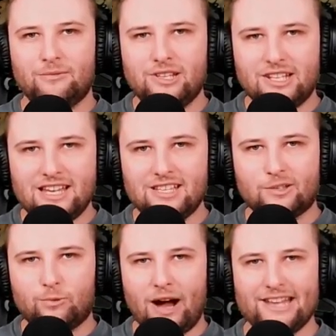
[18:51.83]
which
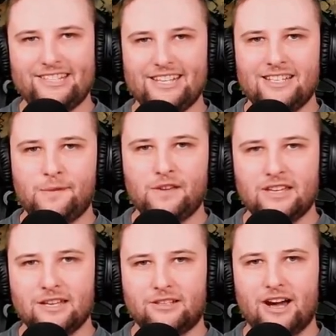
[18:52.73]
is quite
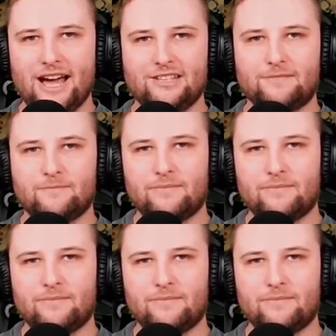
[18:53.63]
significant, guys.